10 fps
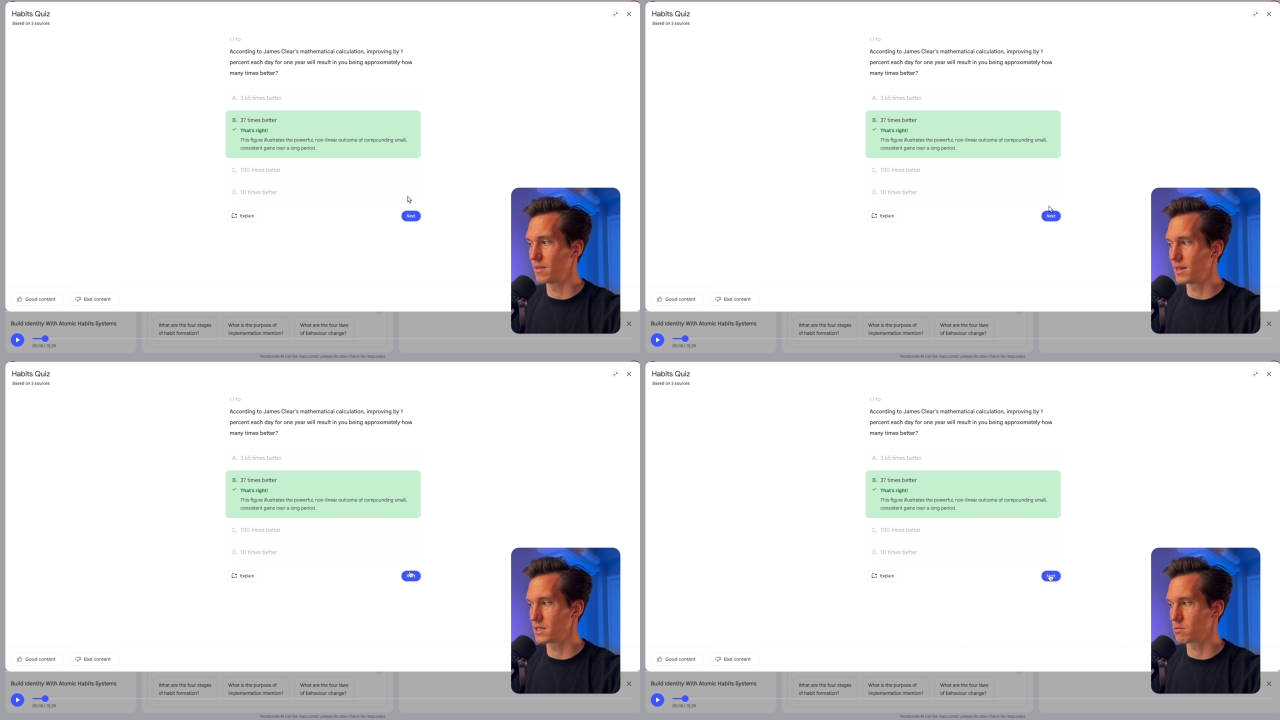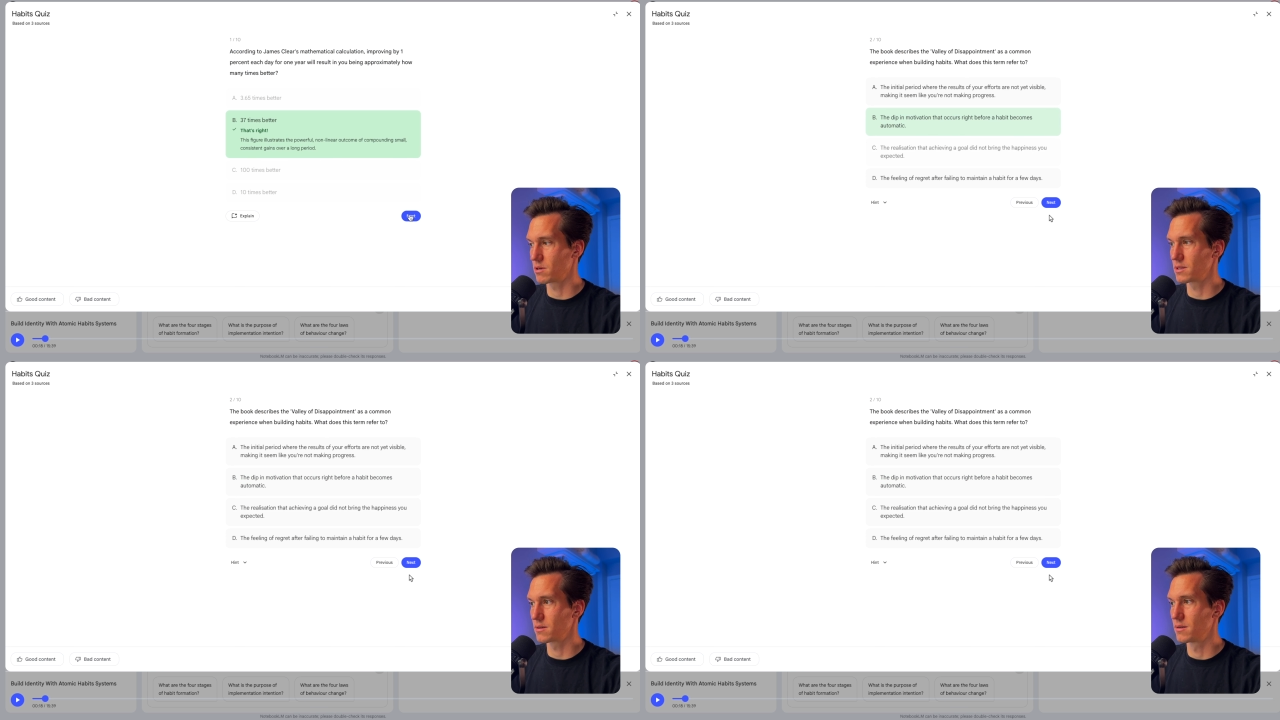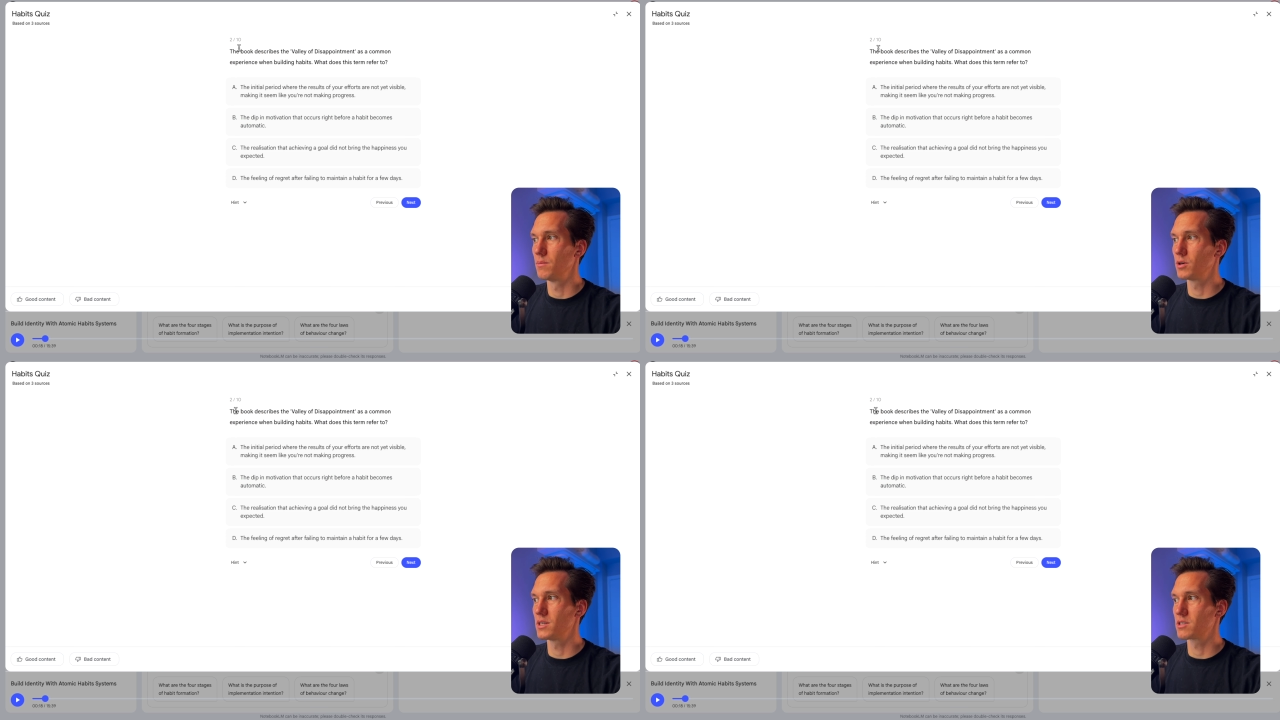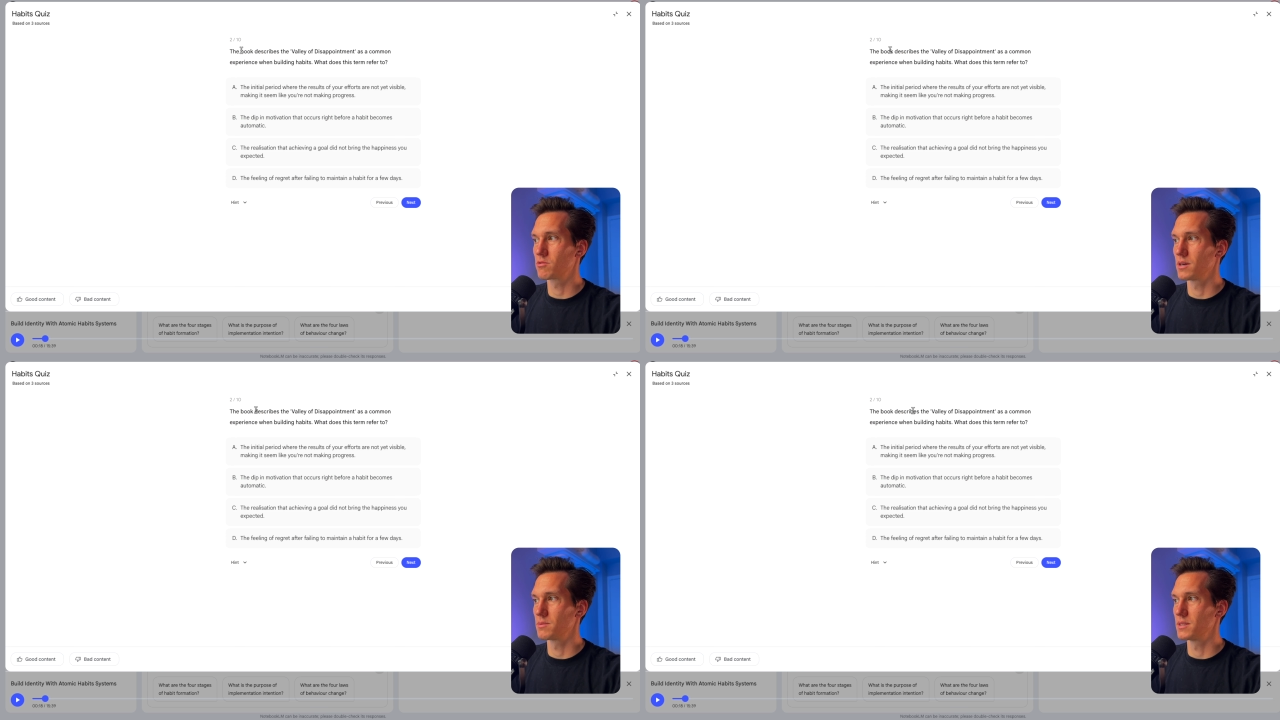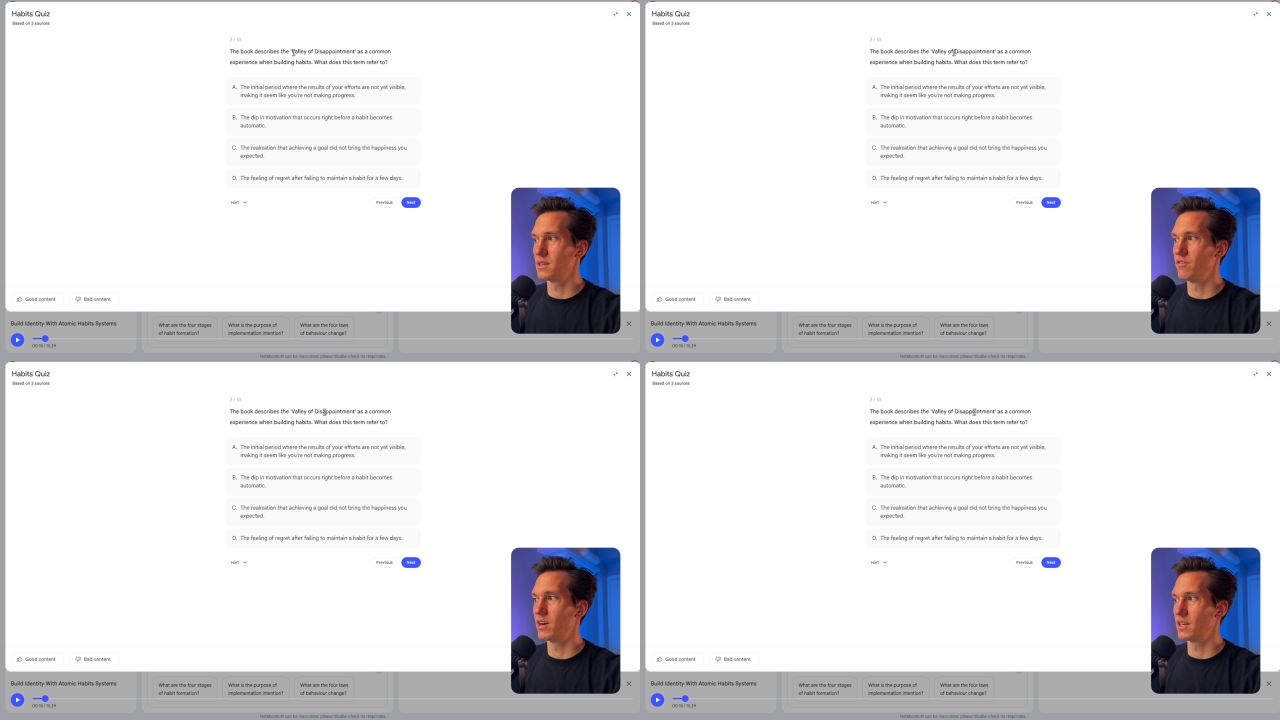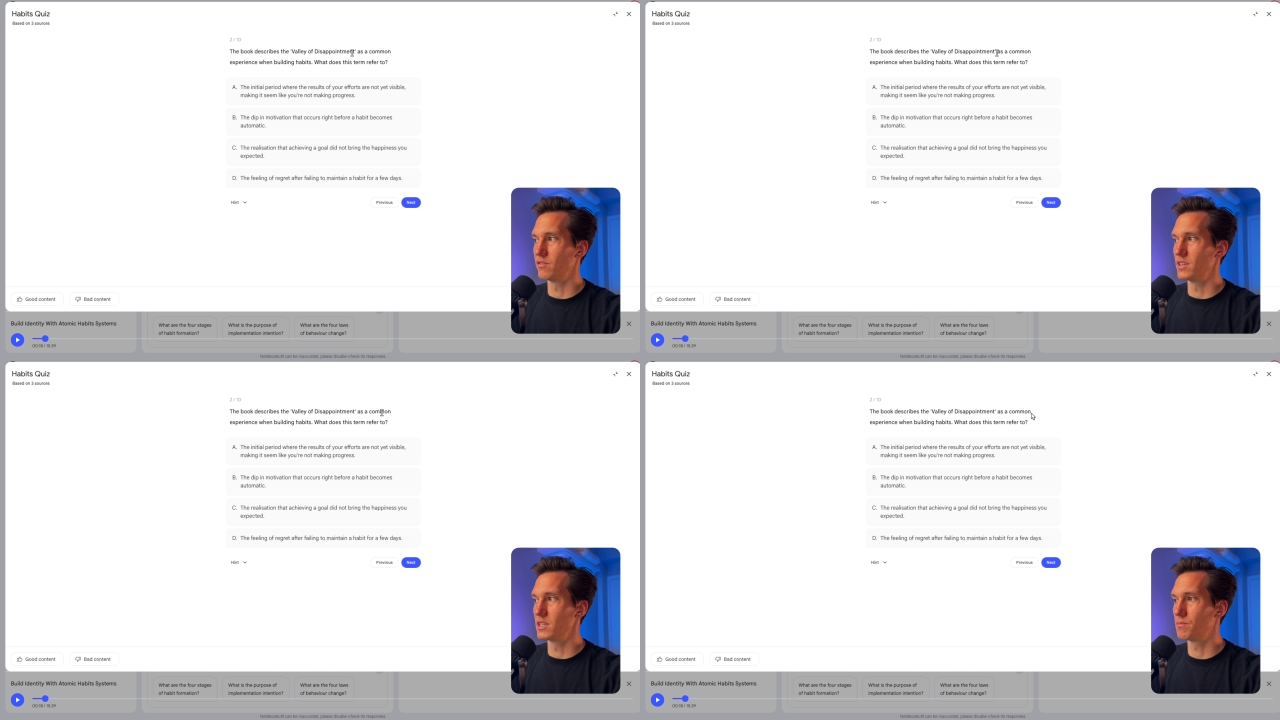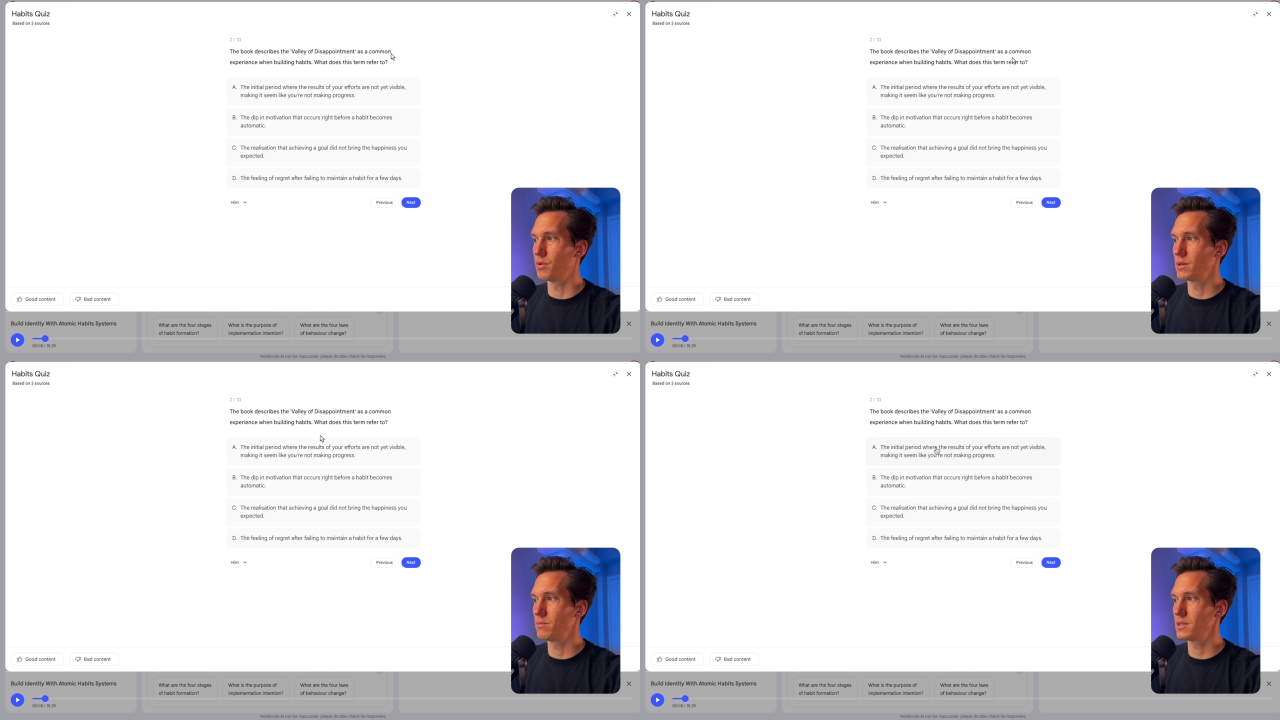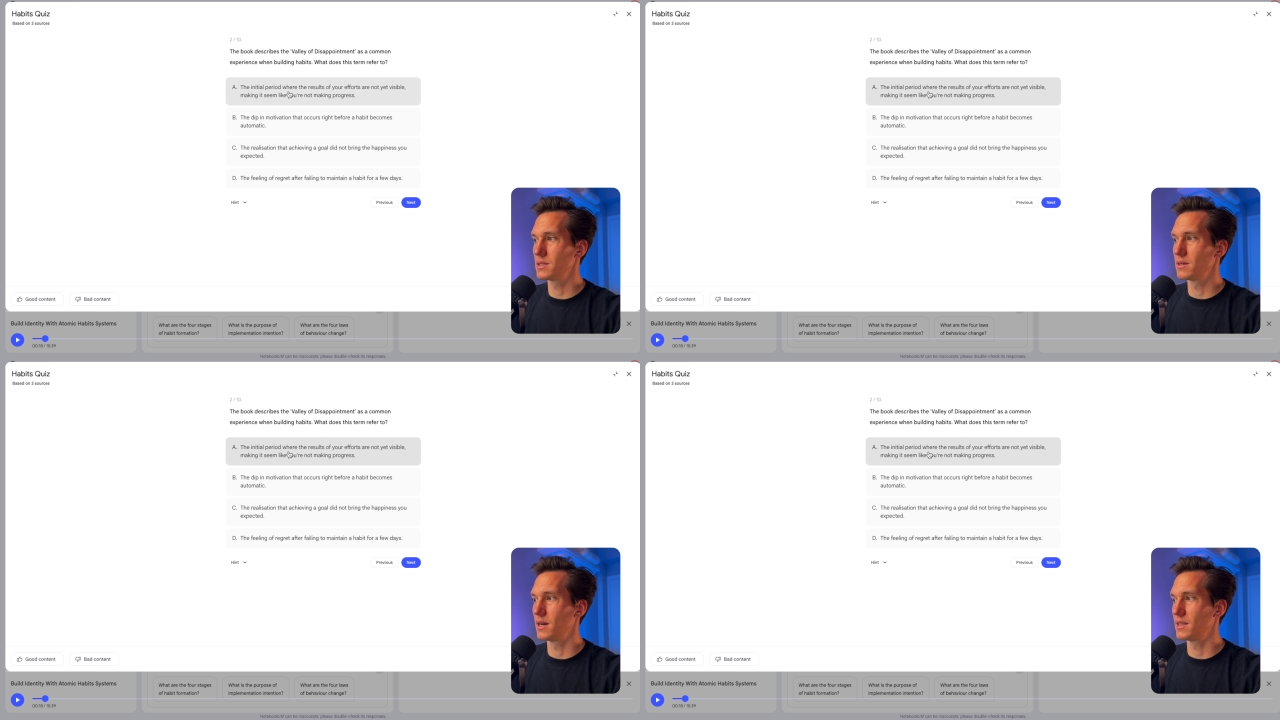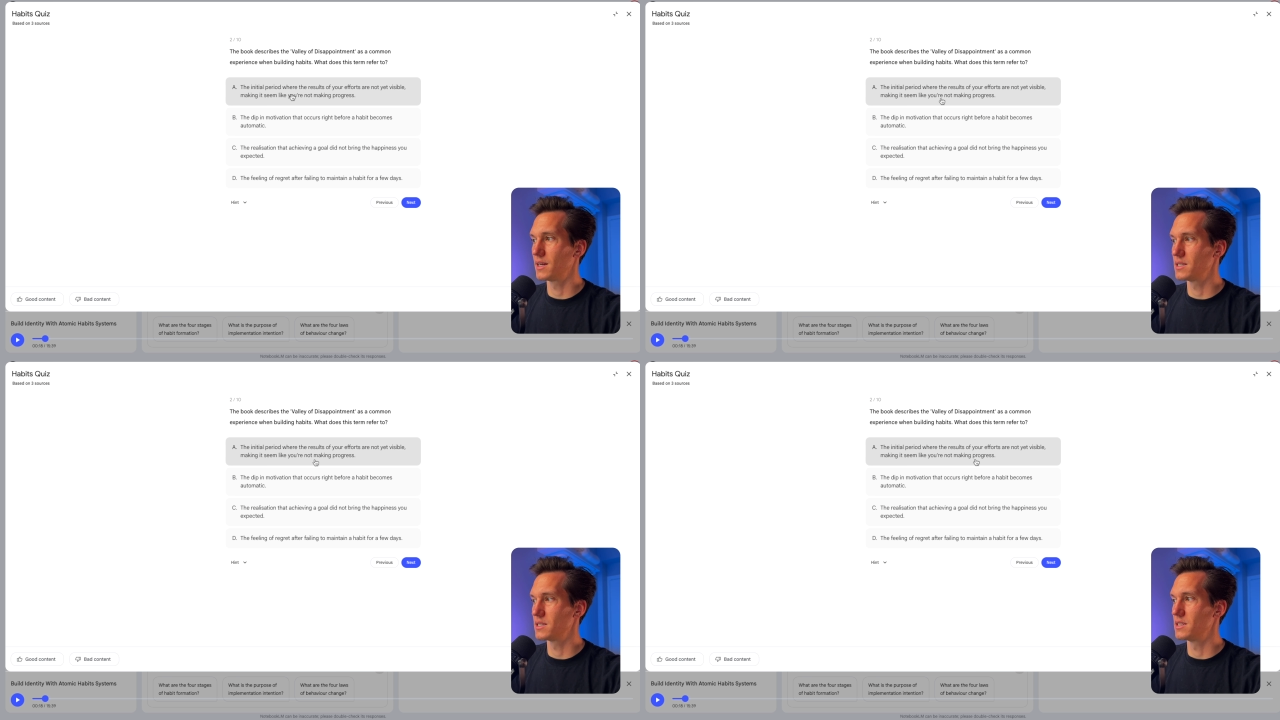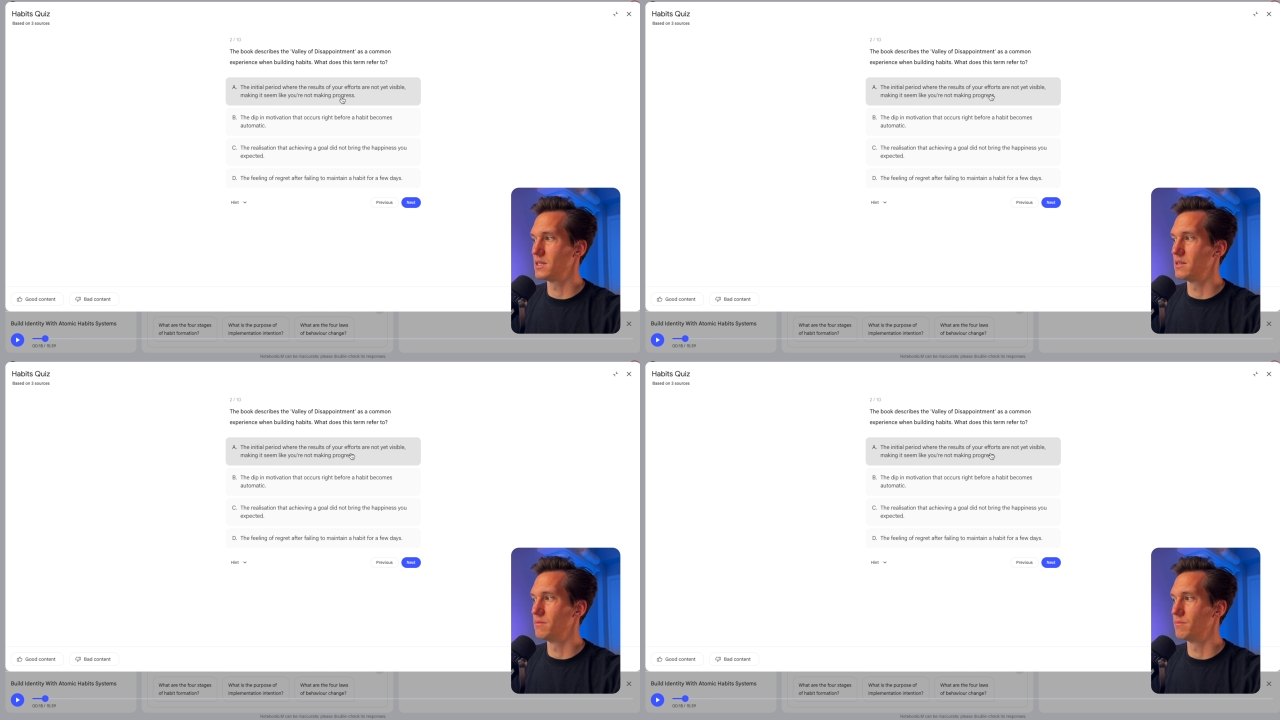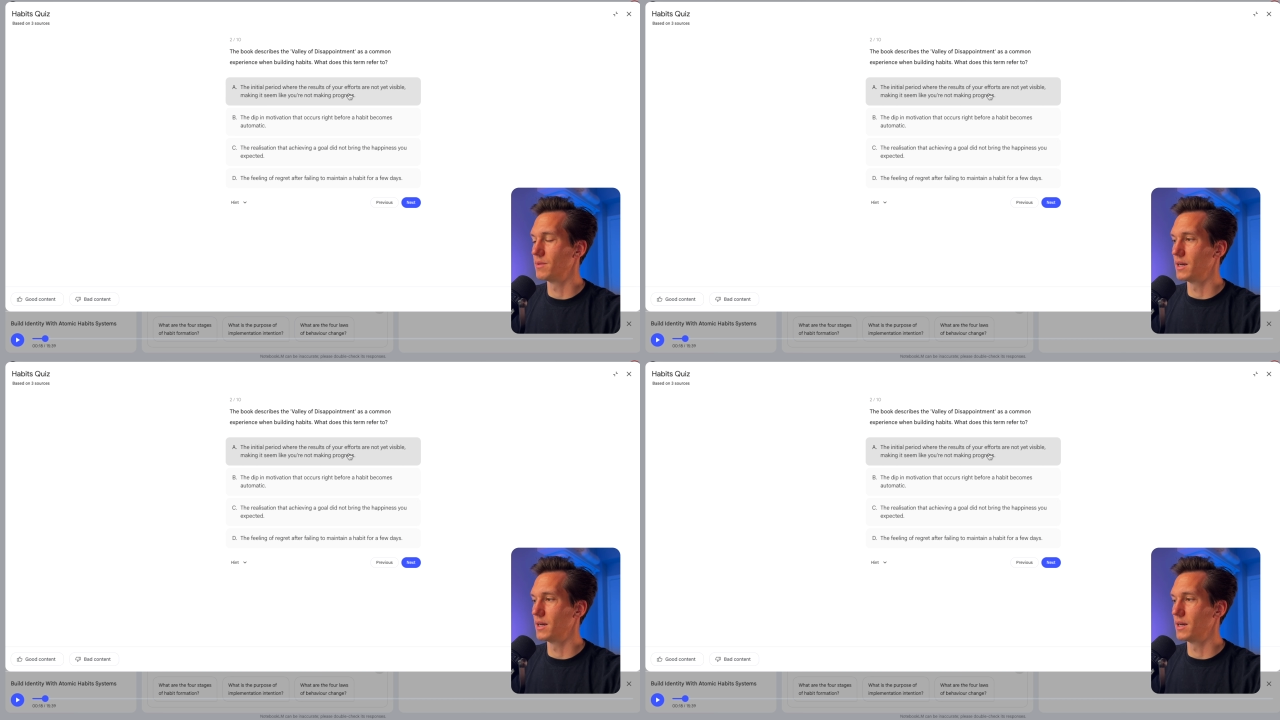That's right. The book describes the valley of disappointment, and that is the,